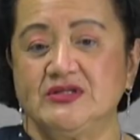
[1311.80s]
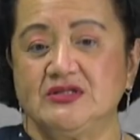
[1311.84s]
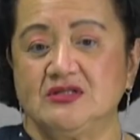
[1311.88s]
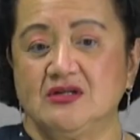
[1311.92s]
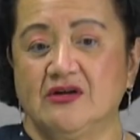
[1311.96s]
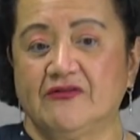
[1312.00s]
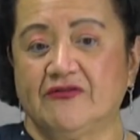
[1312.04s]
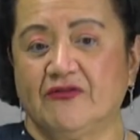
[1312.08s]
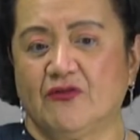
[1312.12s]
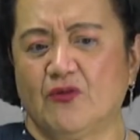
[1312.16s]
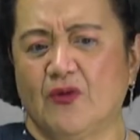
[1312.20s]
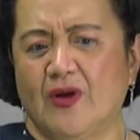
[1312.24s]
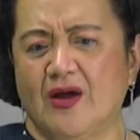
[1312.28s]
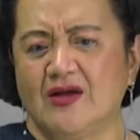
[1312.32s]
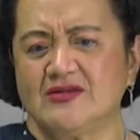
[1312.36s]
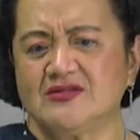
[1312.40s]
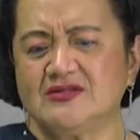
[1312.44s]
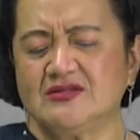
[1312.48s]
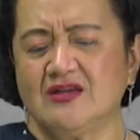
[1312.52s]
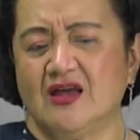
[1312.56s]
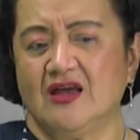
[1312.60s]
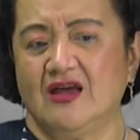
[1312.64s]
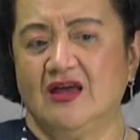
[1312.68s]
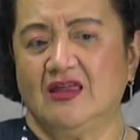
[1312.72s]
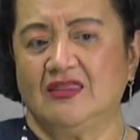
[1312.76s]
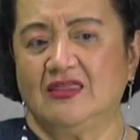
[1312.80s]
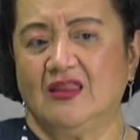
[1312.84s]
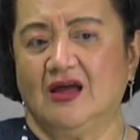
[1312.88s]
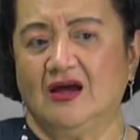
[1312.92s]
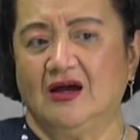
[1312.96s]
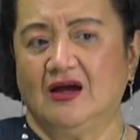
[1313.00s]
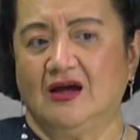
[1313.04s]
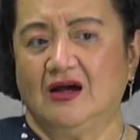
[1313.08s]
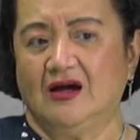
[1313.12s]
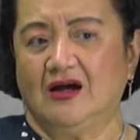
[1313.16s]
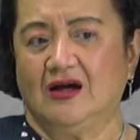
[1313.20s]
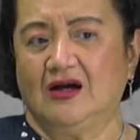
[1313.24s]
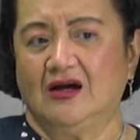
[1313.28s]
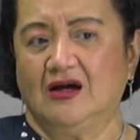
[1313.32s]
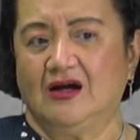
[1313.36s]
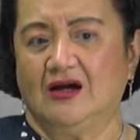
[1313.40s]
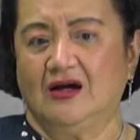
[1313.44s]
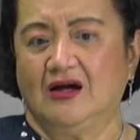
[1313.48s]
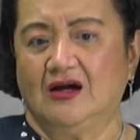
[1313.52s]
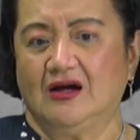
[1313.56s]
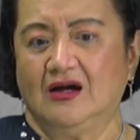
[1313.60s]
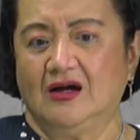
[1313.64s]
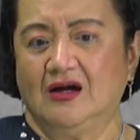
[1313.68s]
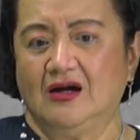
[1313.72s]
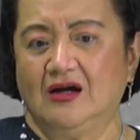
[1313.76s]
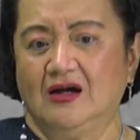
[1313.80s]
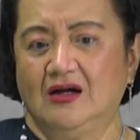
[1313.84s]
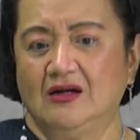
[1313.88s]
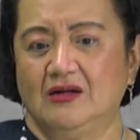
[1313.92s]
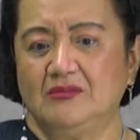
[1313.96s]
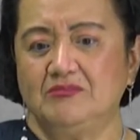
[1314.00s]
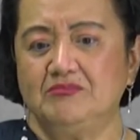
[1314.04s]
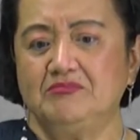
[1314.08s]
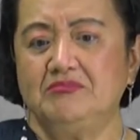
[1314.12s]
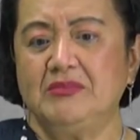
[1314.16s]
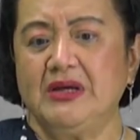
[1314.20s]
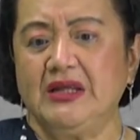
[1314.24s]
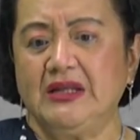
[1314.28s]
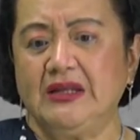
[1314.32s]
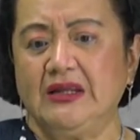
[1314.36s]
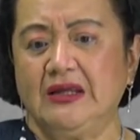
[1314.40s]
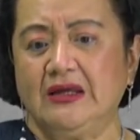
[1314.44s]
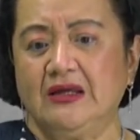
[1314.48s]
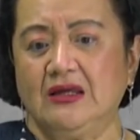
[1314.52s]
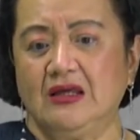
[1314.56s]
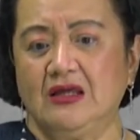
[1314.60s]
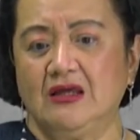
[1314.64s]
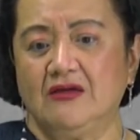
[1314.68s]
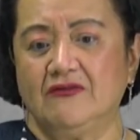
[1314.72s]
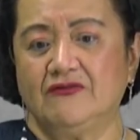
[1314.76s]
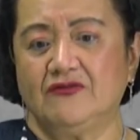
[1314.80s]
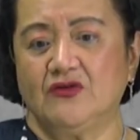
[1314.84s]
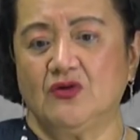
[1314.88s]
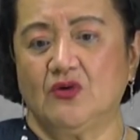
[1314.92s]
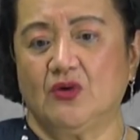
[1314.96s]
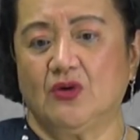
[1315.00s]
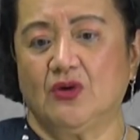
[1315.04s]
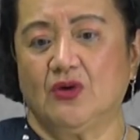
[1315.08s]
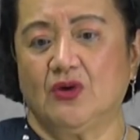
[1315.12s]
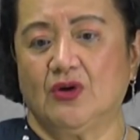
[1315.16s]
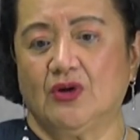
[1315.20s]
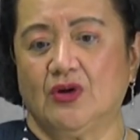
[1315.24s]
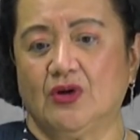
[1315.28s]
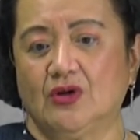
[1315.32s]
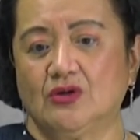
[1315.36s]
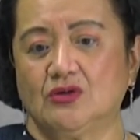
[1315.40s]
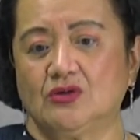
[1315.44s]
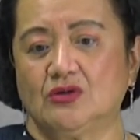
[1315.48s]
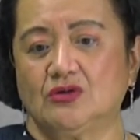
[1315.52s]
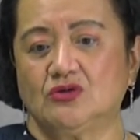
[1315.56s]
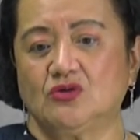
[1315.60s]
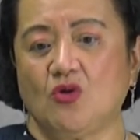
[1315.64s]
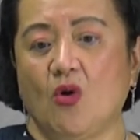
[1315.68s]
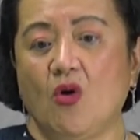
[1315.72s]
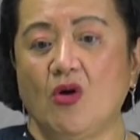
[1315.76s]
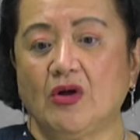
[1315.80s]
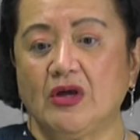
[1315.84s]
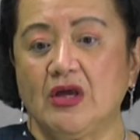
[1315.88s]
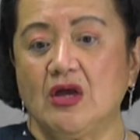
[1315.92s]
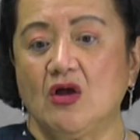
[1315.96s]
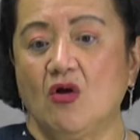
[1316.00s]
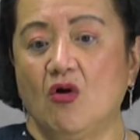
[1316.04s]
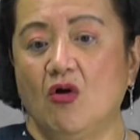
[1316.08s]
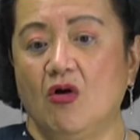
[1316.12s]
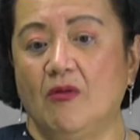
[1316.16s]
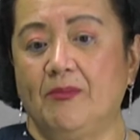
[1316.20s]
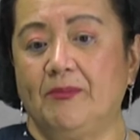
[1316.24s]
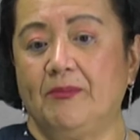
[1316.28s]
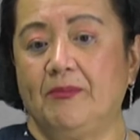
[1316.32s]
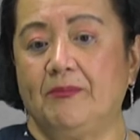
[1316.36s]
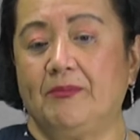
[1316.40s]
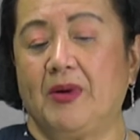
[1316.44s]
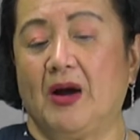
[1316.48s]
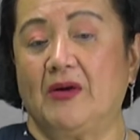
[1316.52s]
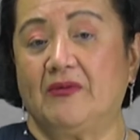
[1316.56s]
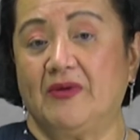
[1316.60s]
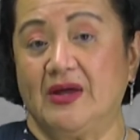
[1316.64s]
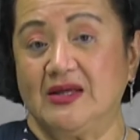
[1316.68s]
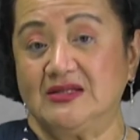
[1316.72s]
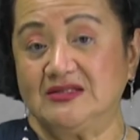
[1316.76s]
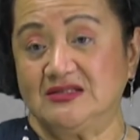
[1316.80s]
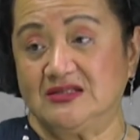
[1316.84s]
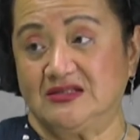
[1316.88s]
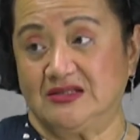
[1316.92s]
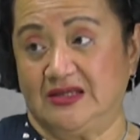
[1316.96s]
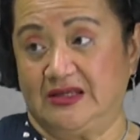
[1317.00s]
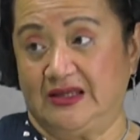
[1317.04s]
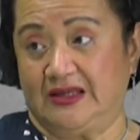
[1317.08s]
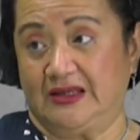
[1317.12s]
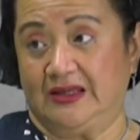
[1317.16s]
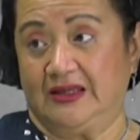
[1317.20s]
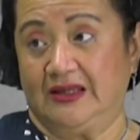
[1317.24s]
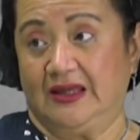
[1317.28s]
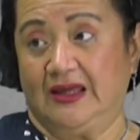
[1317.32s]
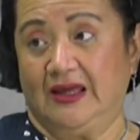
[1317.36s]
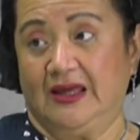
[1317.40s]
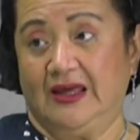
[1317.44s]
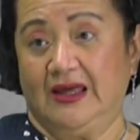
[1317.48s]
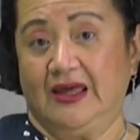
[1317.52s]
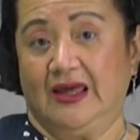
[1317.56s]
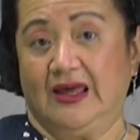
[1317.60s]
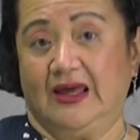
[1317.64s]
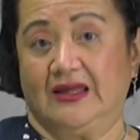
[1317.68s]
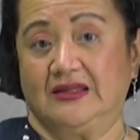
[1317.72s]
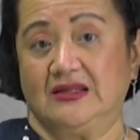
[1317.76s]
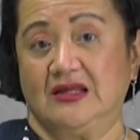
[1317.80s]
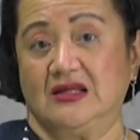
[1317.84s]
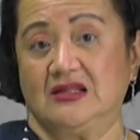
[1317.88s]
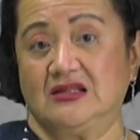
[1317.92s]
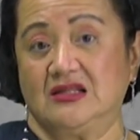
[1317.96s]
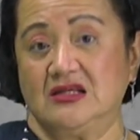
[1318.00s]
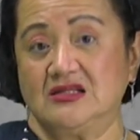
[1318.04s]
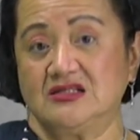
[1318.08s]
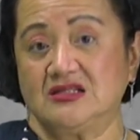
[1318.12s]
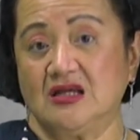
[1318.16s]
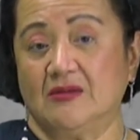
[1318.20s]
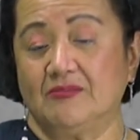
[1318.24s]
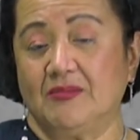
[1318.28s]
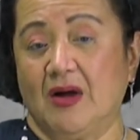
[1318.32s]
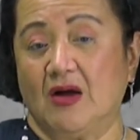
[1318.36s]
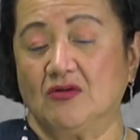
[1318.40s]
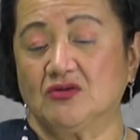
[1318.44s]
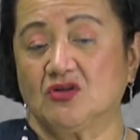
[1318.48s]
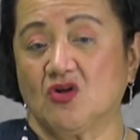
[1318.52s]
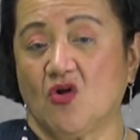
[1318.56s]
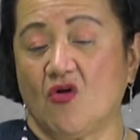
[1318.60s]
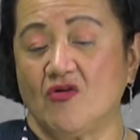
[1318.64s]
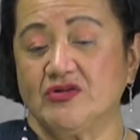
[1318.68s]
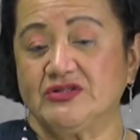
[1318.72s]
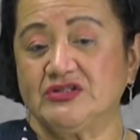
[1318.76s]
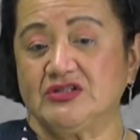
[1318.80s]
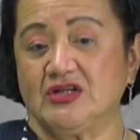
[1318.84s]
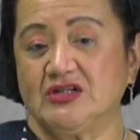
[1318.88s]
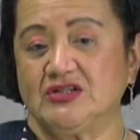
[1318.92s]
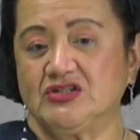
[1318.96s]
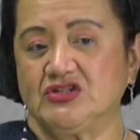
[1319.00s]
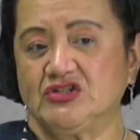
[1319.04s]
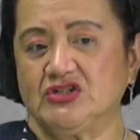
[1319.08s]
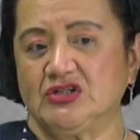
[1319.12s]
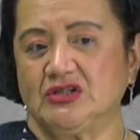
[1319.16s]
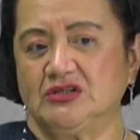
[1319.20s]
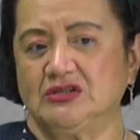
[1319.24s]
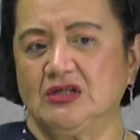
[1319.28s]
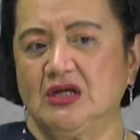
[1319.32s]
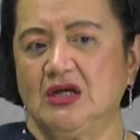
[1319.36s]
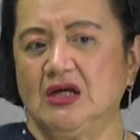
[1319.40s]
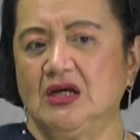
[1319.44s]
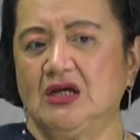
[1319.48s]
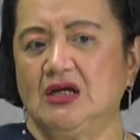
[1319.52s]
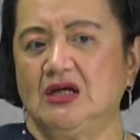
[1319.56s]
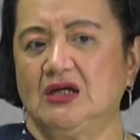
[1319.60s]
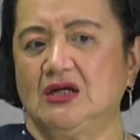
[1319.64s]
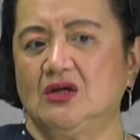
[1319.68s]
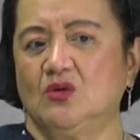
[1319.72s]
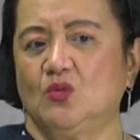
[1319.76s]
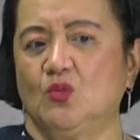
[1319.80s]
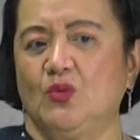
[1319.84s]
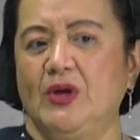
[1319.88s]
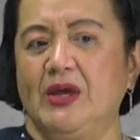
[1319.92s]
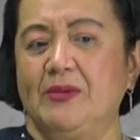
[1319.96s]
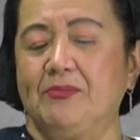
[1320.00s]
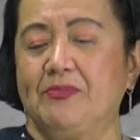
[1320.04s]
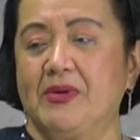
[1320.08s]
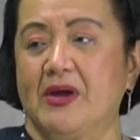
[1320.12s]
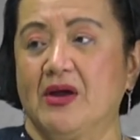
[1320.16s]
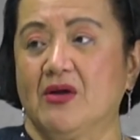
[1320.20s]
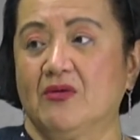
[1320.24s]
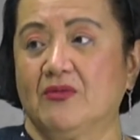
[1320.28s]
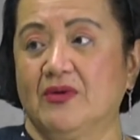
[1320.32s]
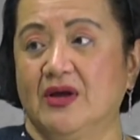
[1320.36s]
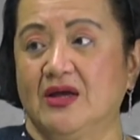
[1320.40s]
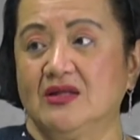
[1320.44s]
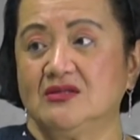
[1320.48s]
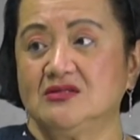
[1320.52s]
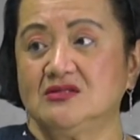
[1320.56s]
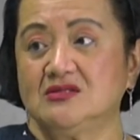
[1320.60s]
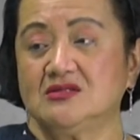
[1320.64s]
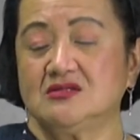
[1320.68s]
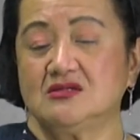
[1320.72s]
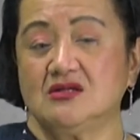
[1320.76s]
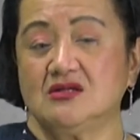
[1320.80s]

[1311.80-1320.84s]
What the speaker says: there for us. And meaning, if you're talking of parenting and it is about constant shield, we parents